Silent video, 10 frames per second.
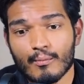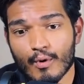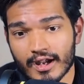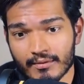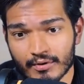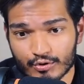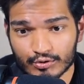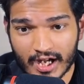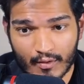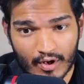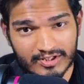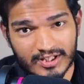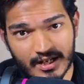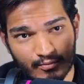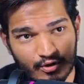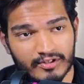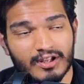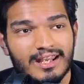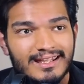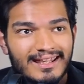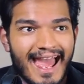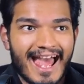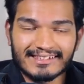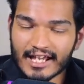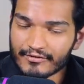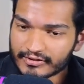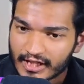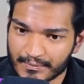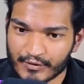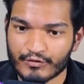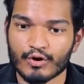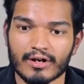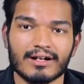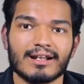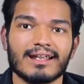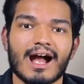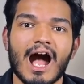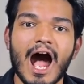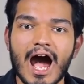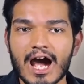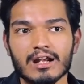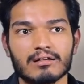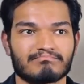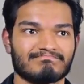Point number two that I want to state about is, as I have said before, are